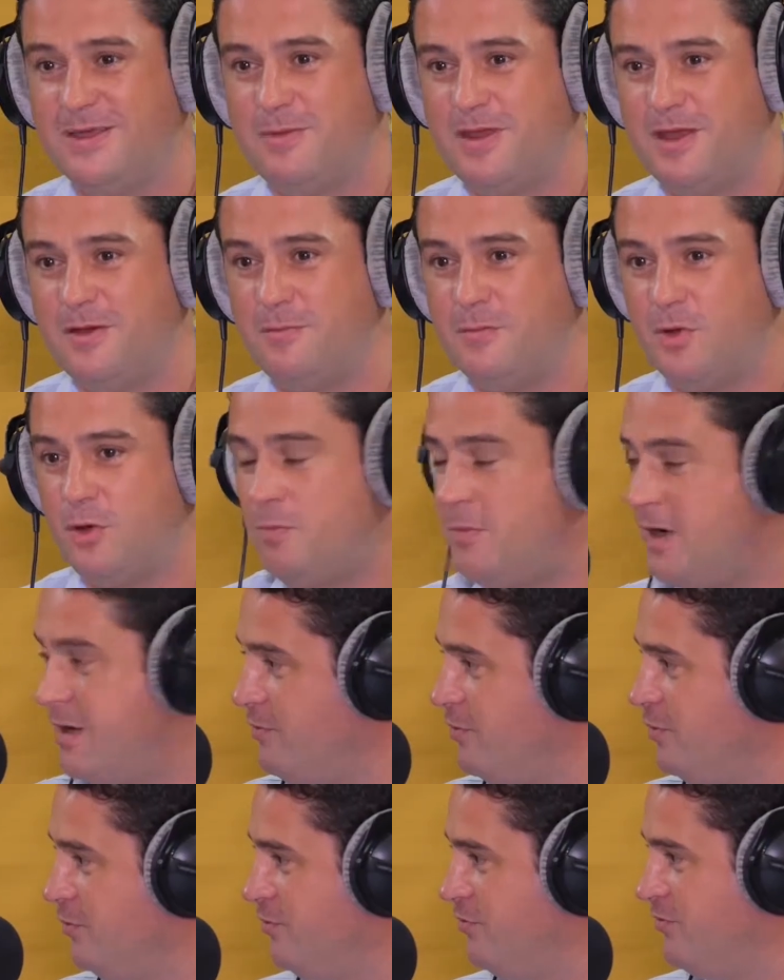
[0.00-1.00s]
on my
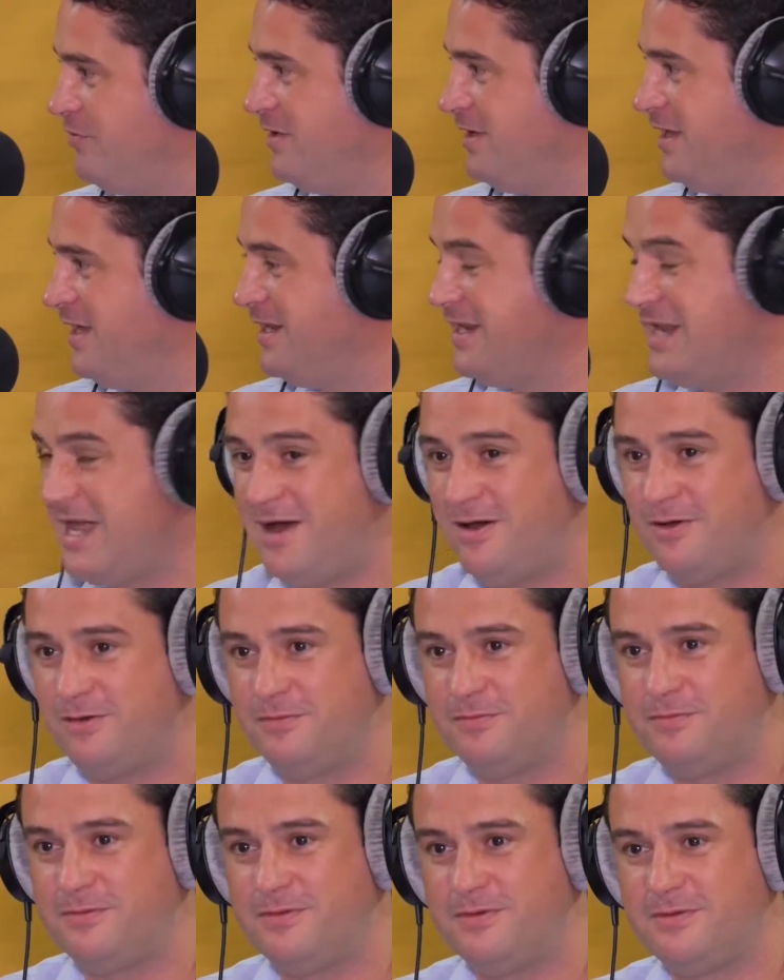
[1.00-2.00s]
routes in and out
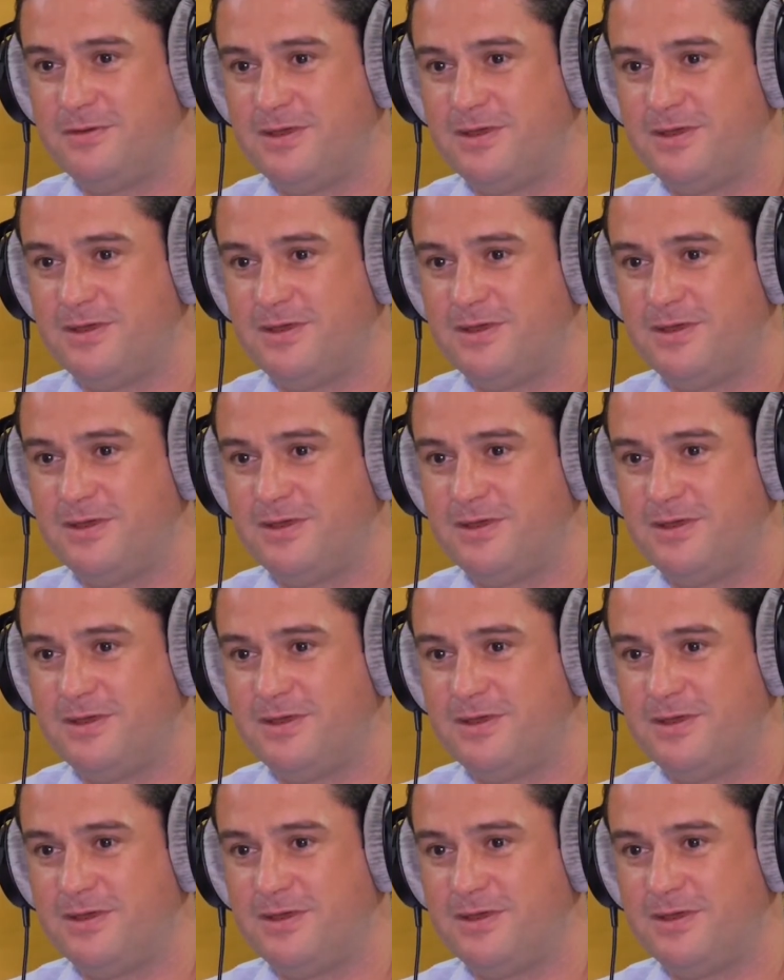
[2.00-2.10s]
of...